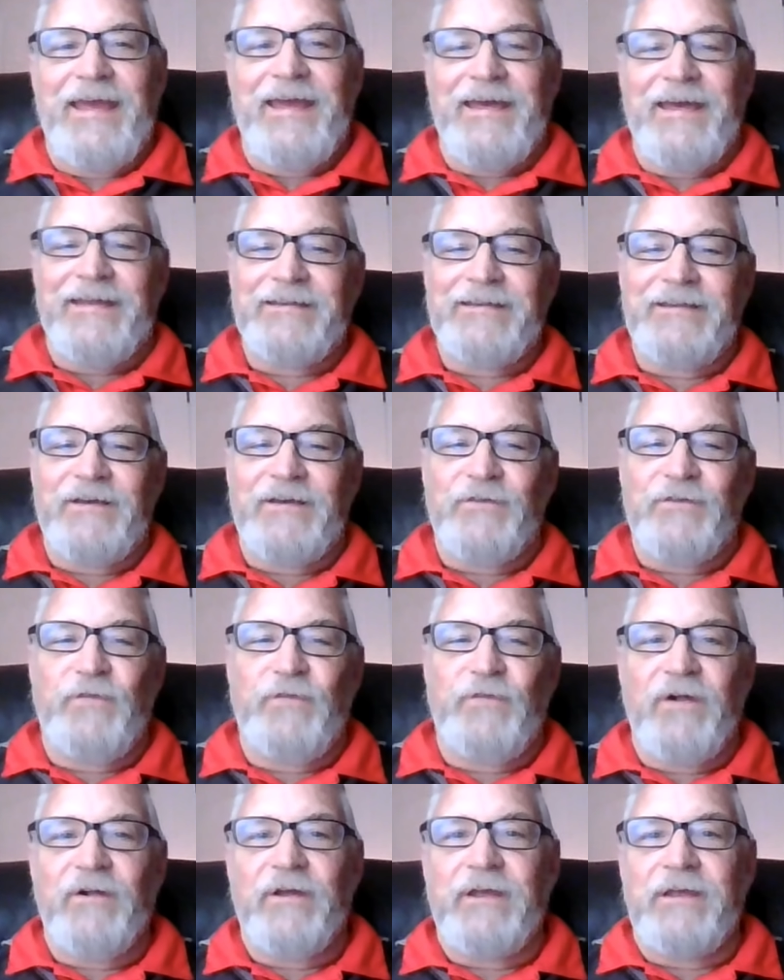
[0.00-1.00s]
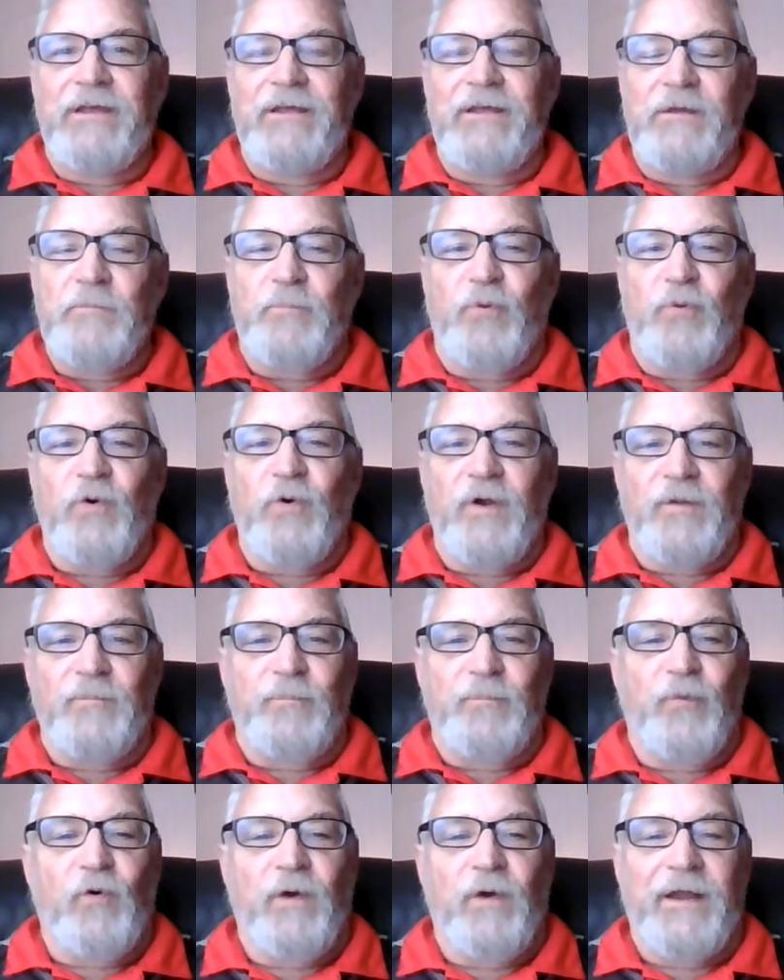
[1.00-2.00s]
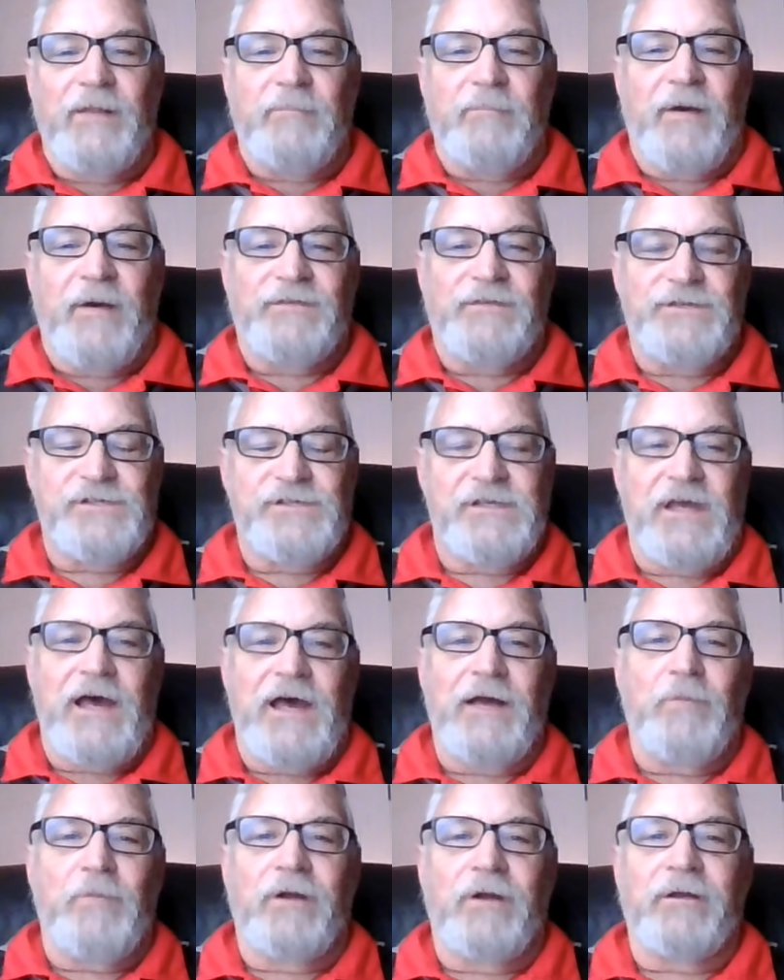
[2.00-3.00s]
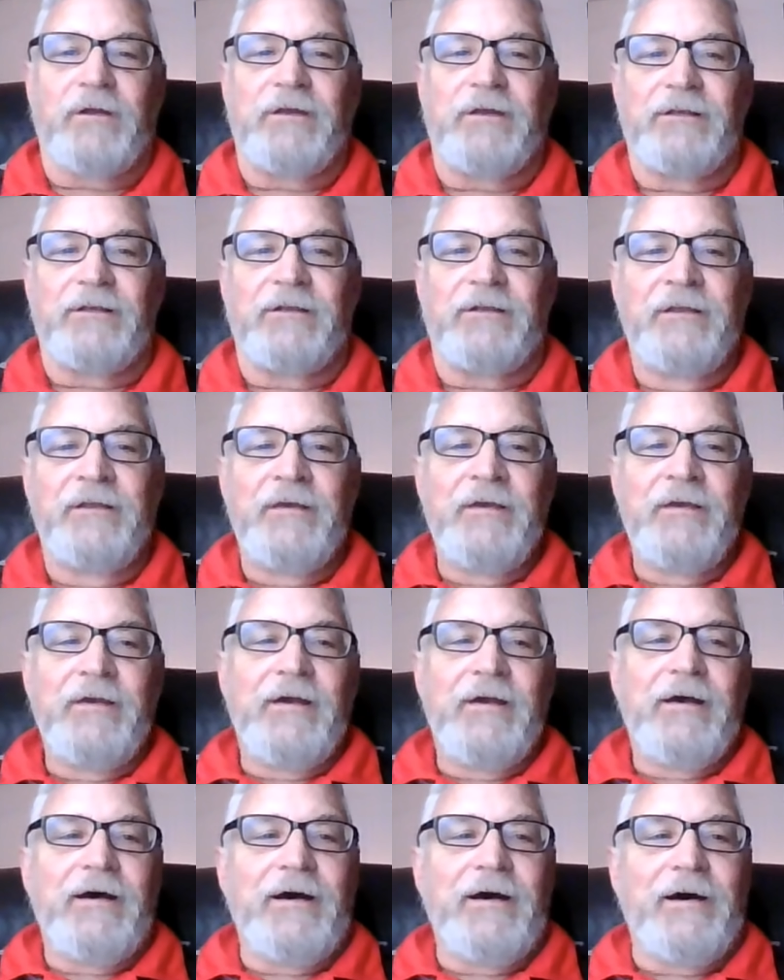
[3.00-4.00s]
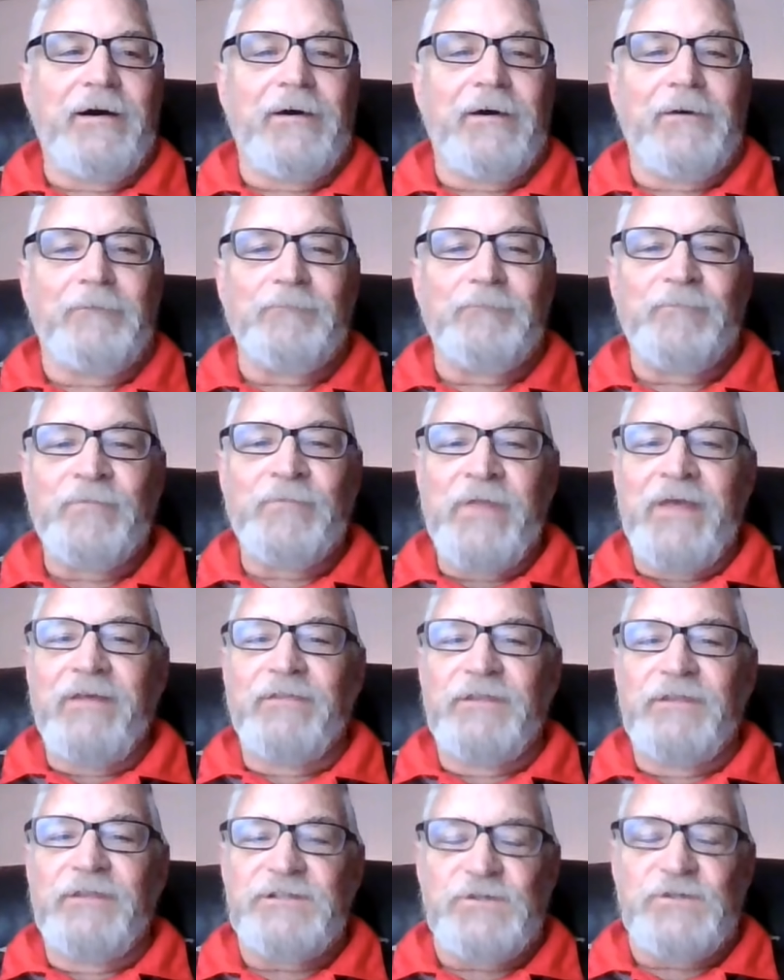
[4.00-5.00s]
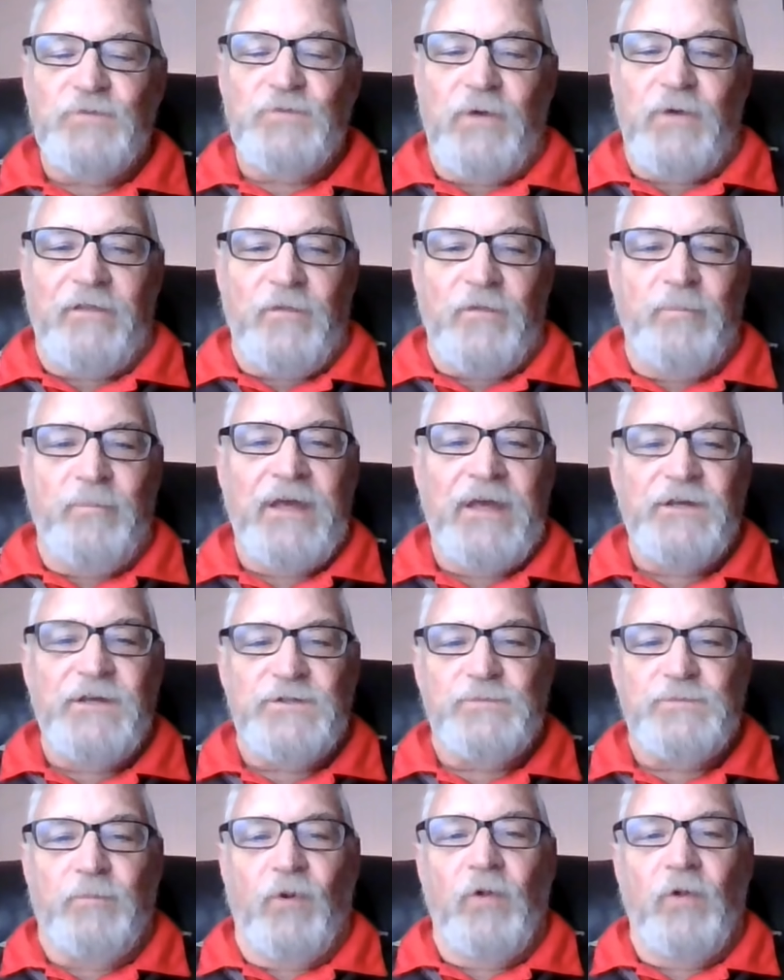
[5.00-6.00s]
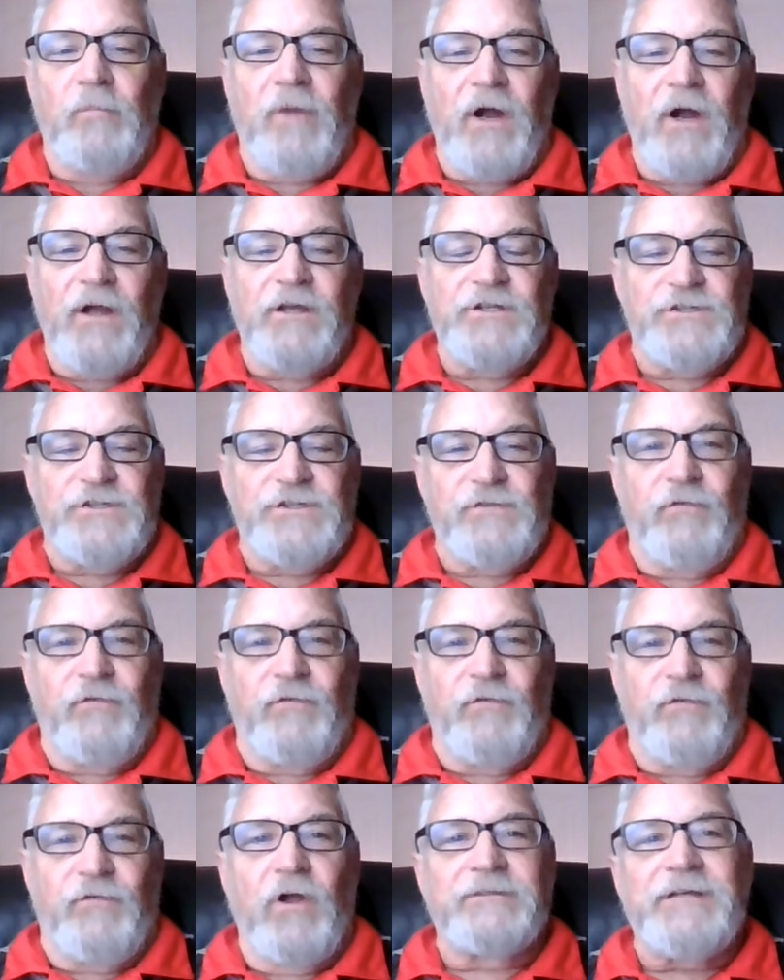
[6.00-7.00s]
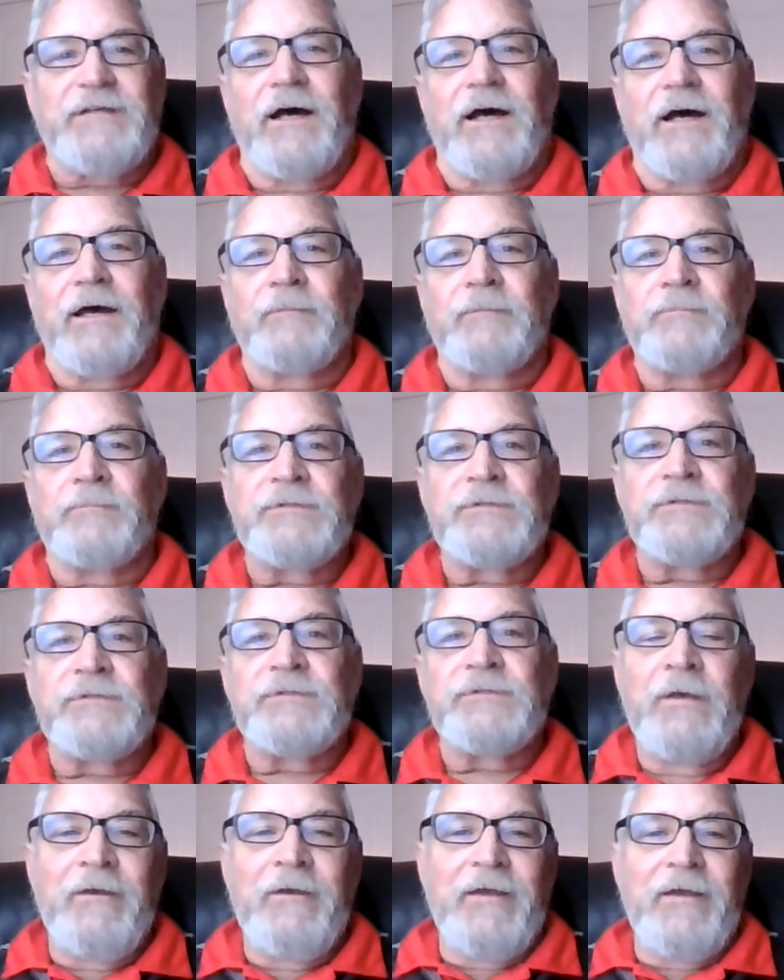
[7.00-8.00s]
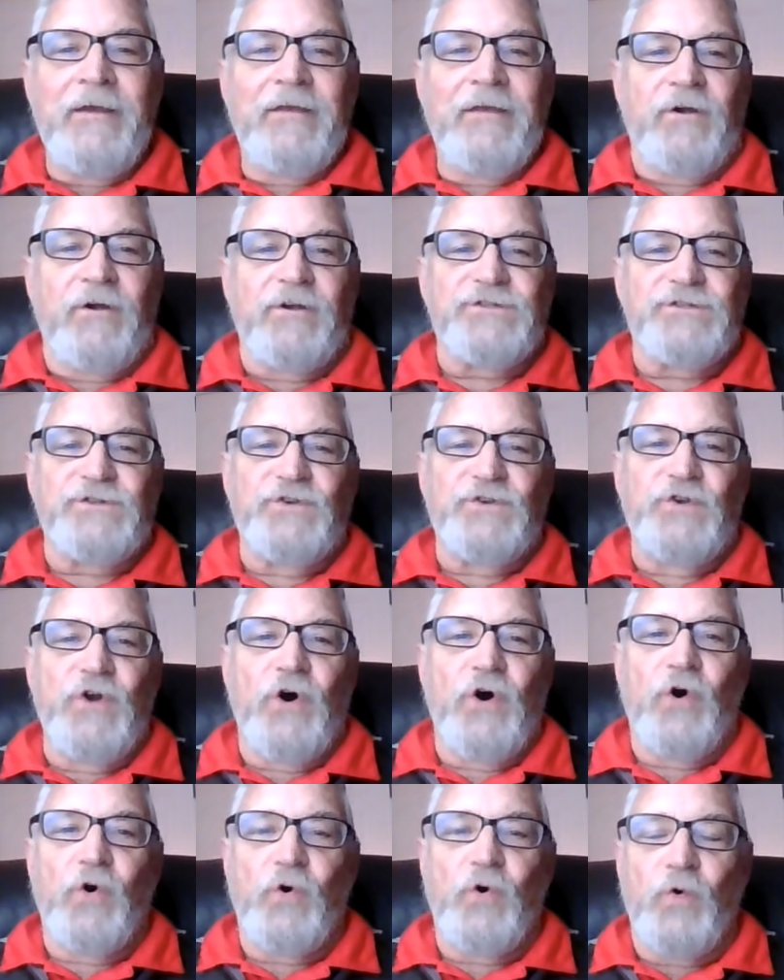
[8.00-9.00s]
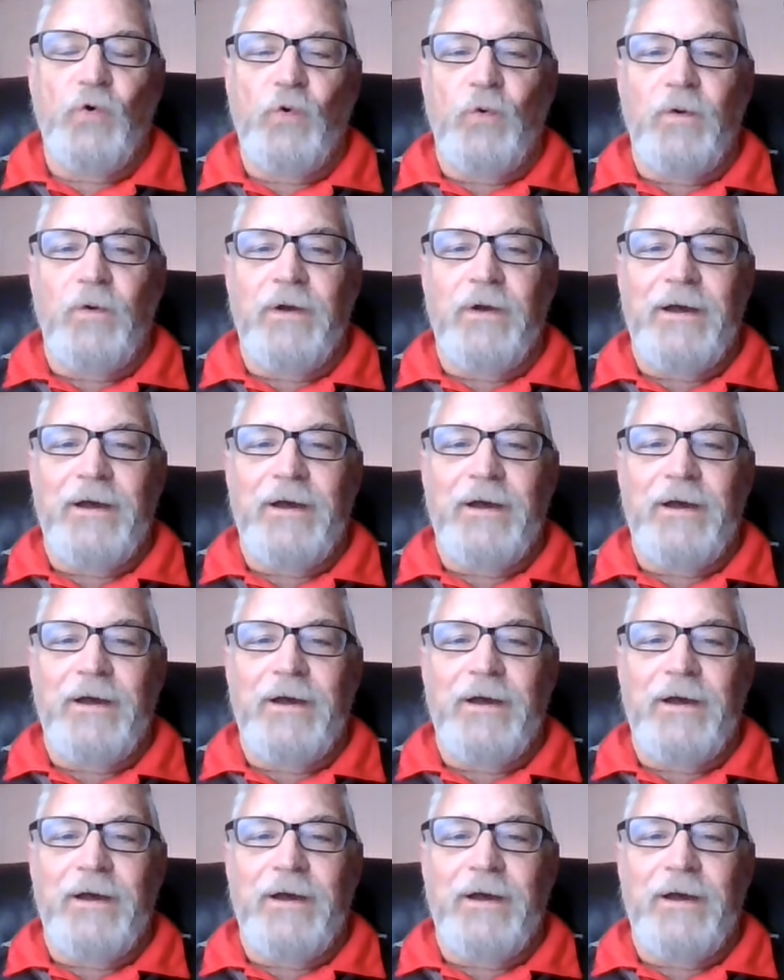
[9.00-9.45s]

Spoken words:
And a very important point about the stock market. This is one of the biggest bull markets of all times. There is no